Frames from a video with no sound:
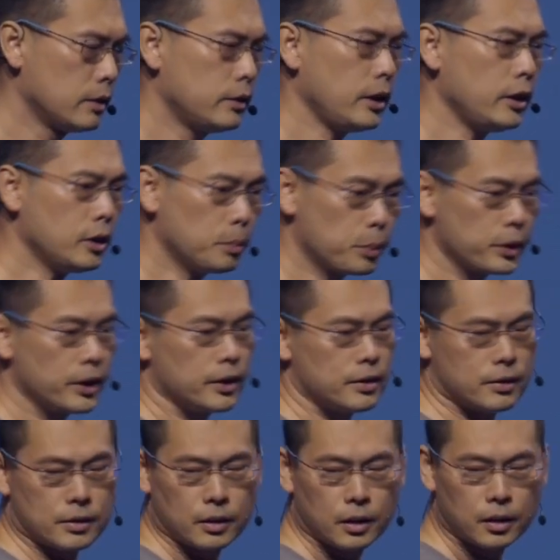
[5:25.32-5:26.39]

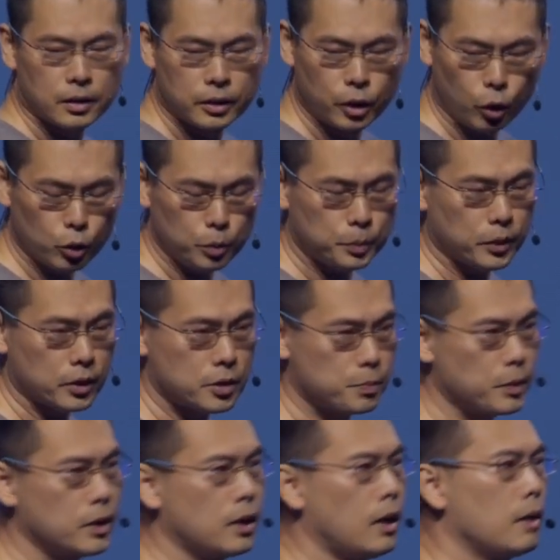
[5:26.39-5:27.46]
Databricks notebooks
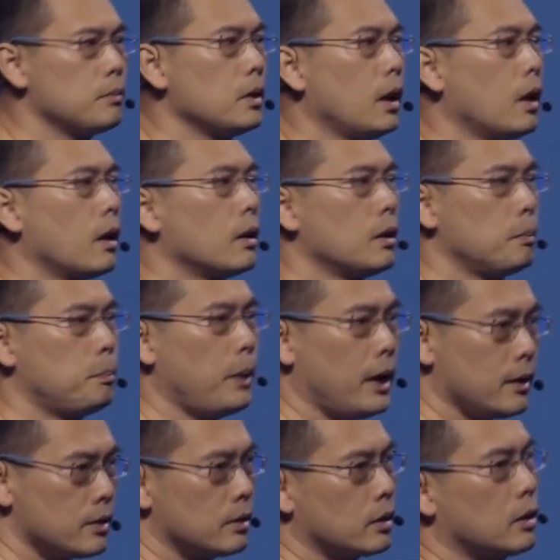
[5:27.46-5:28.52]
become the
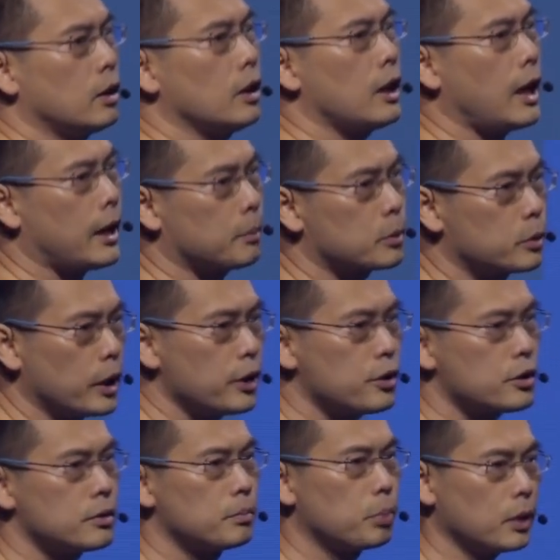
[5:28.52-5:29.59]
best
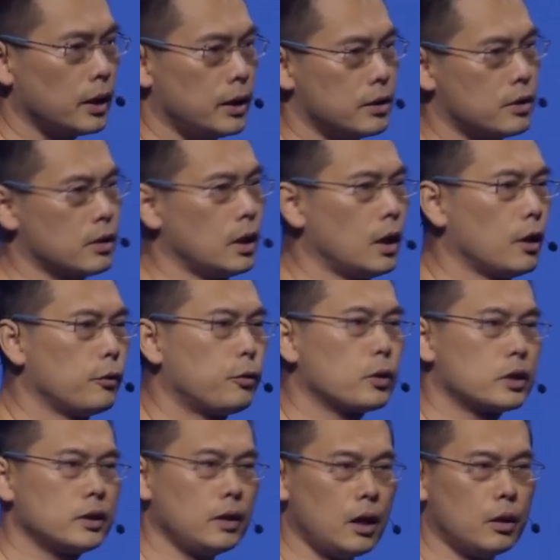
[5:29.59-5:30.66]
collaboration place
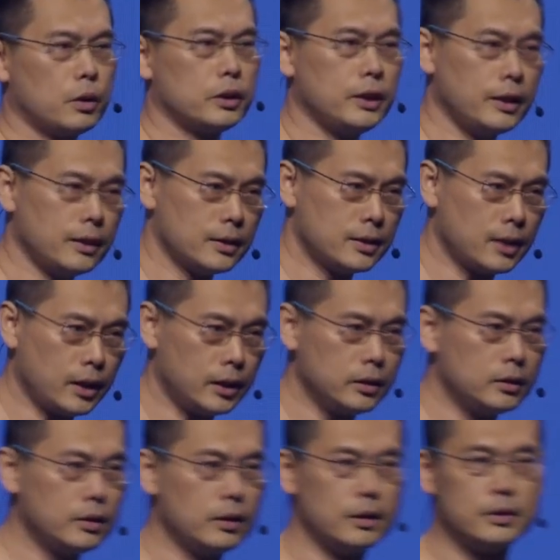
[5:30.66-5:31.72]
for our data
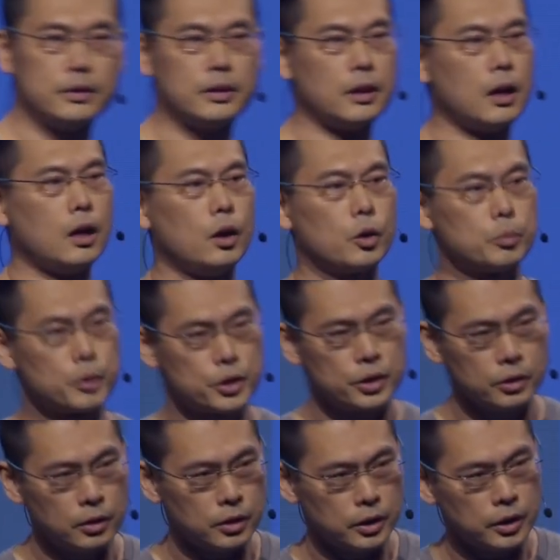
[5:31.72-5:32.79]
scientists, our
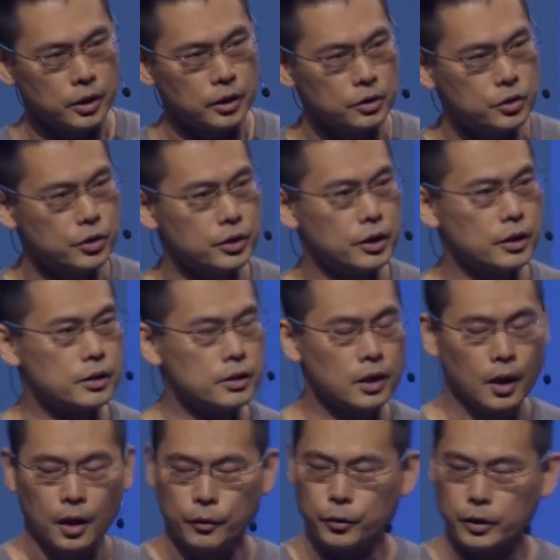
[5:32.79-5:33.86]
machine learning engineers,
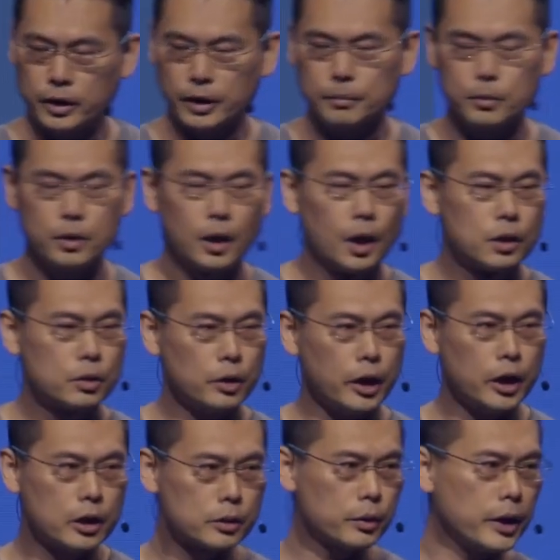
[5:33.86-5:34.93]
for them to
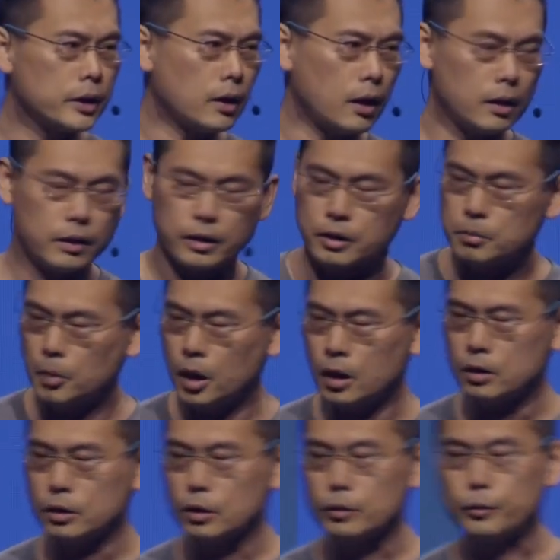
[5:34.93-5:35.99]
iterate on their
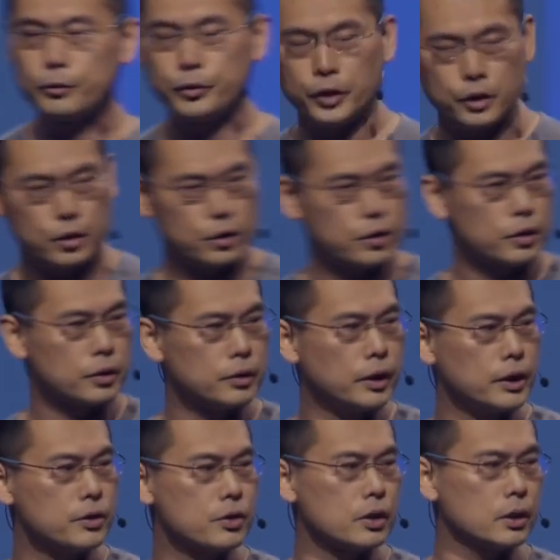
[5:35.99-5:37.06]
model, feature
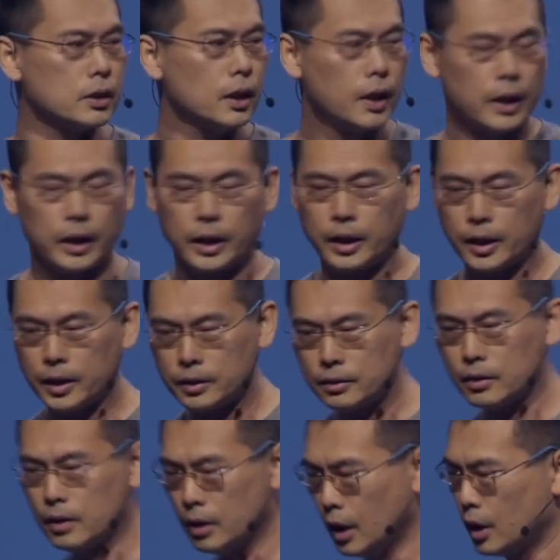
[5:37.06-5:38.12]
generation,
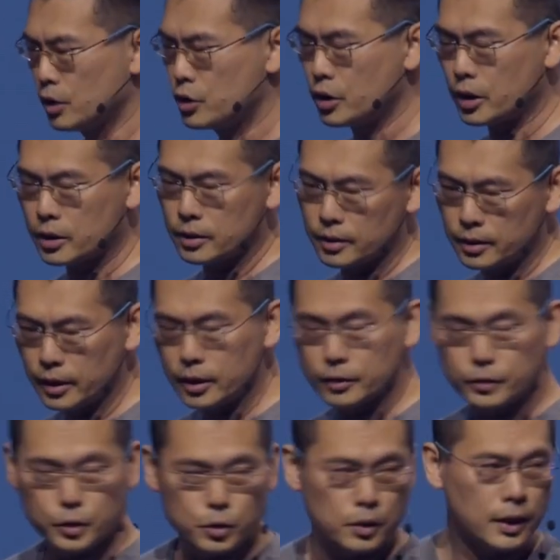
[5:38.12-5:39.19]
and share the data
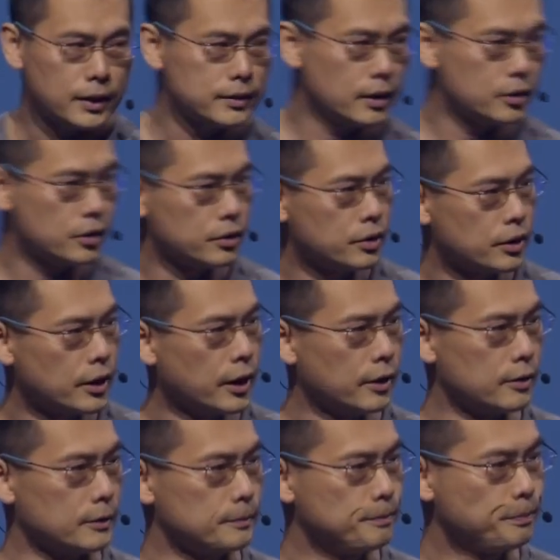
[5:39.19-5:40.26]
visualization together.